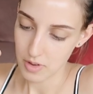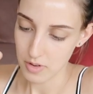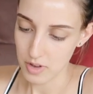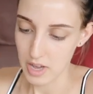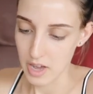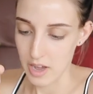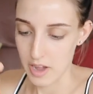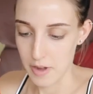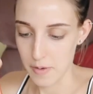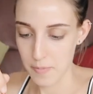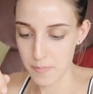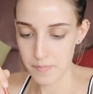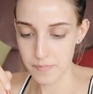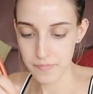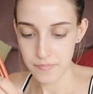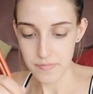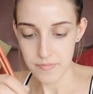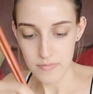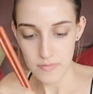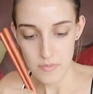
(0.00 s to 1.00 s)
Okay.
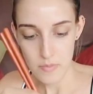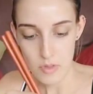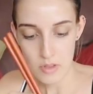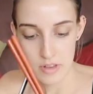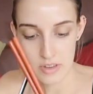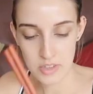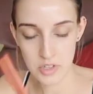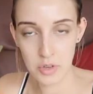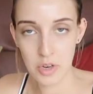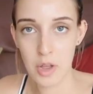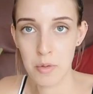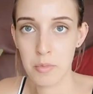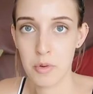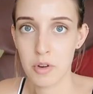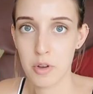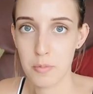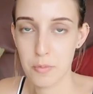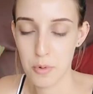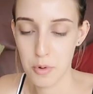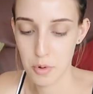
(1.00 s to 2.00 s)
So now I'm
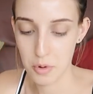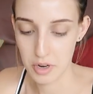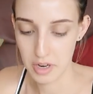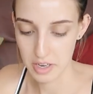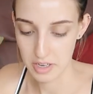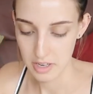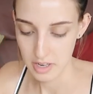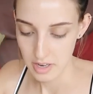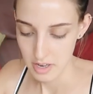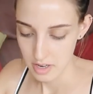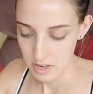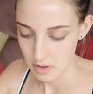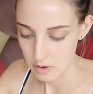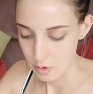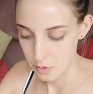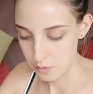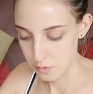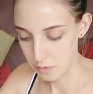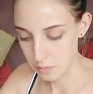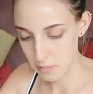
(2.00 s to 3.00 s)
gonna pour it
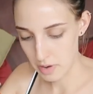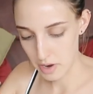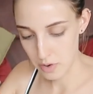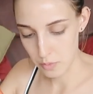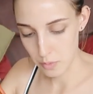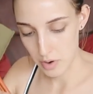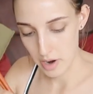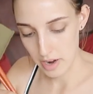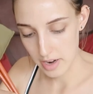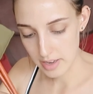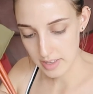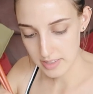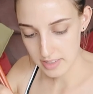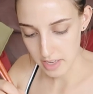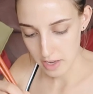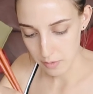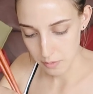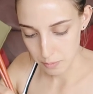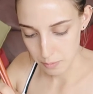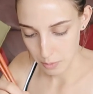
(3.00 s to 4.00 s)
over my
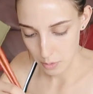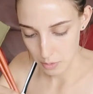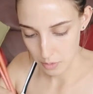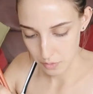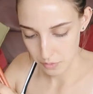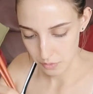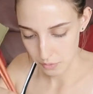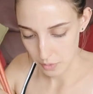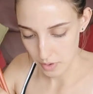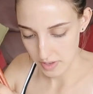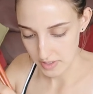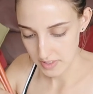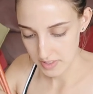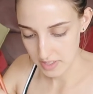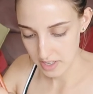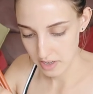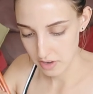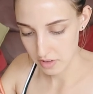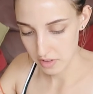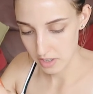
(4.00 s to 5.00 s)
rice. I have a bowl of
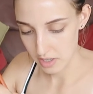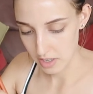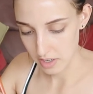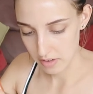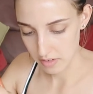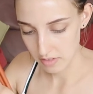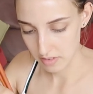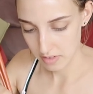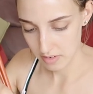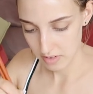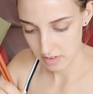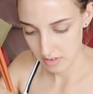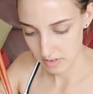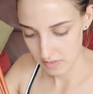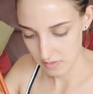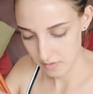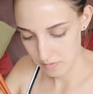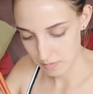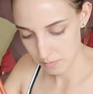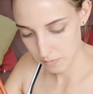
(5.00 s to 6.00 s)
rice here that I
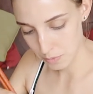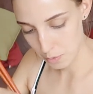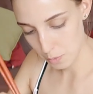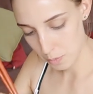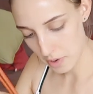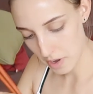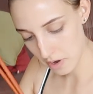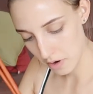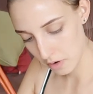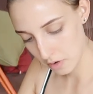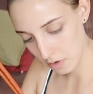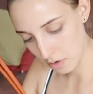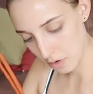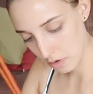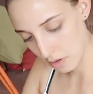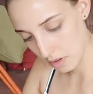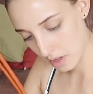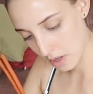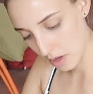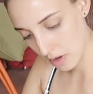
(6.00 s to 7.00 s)
prepared
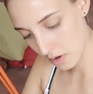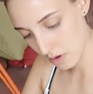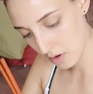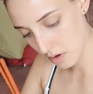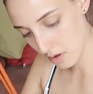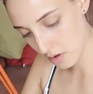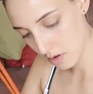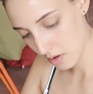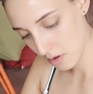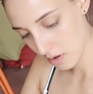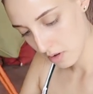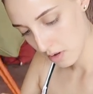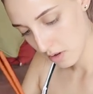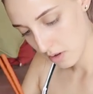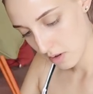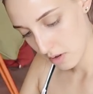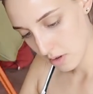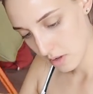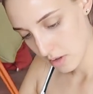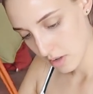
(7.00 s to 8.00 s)
earlier.
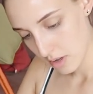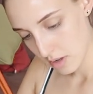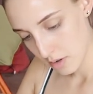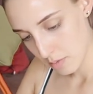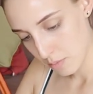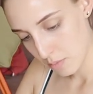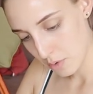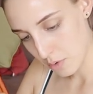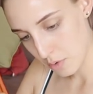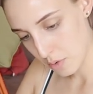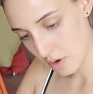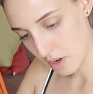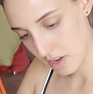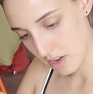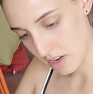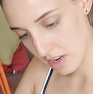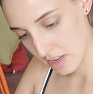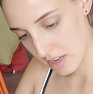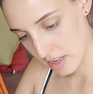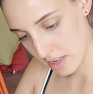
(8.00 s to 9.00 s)

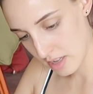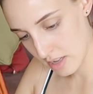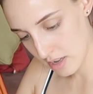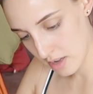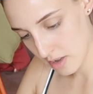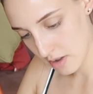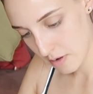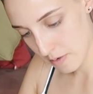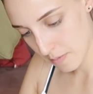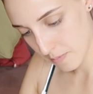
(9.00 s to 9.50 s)
Pouring it in.